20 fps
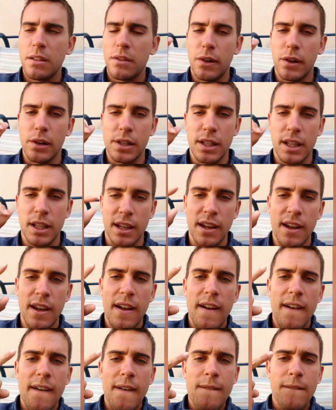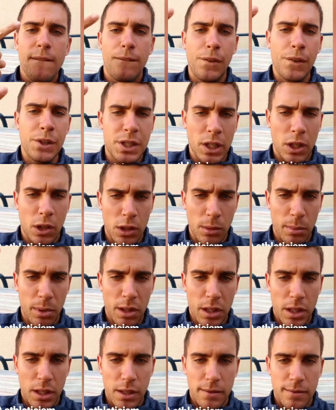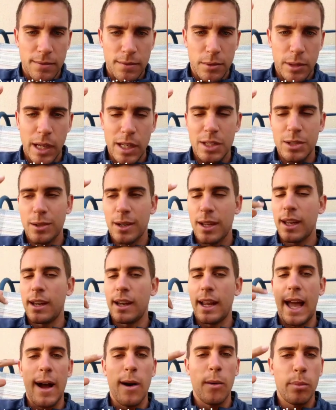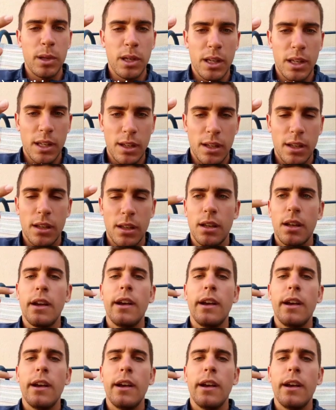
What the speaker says: First thing, physical ability, right? So again, how big,